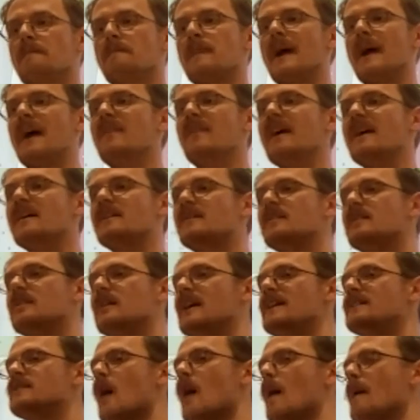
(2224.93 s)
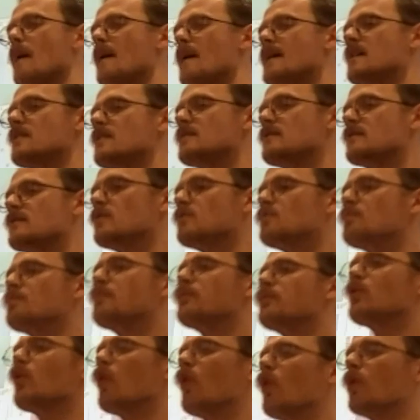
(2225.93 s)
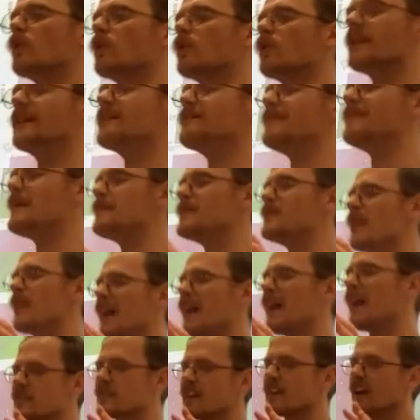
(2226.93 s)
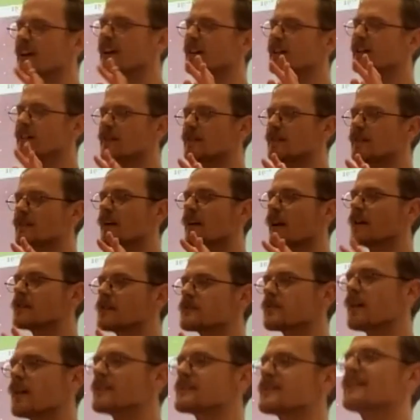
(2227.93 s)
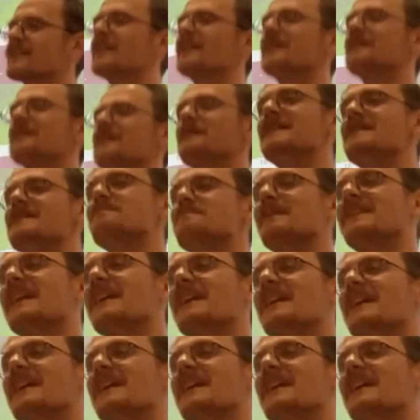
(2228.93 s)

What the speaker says: And that is broadly, maybe you have to like close your eyes a little bit, but